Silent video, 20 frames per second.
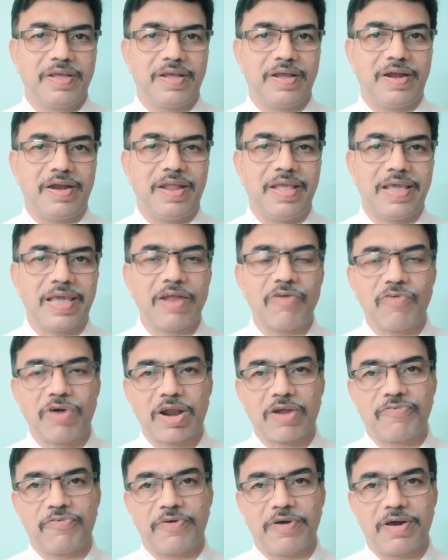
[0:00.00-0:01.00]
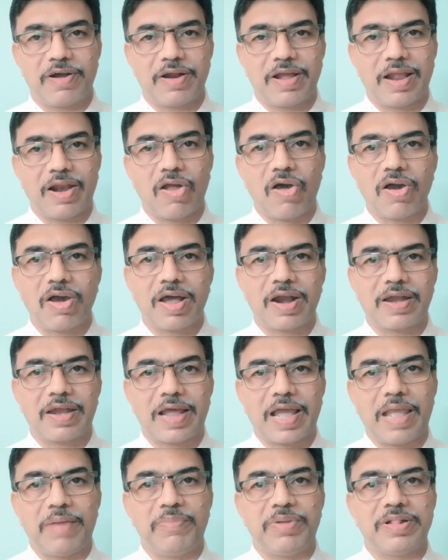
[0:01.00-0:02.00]
and he can work for a longer
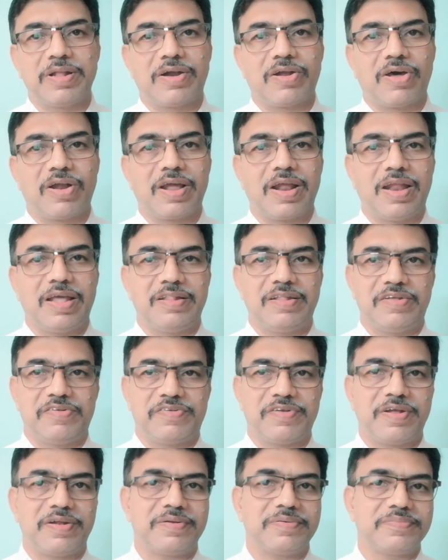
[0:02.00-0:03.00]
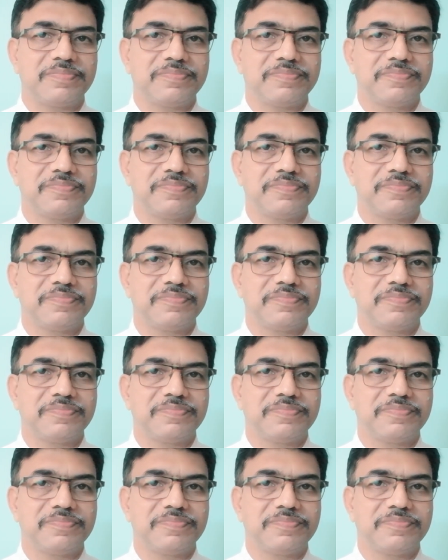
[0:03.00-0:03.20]
time in that organization,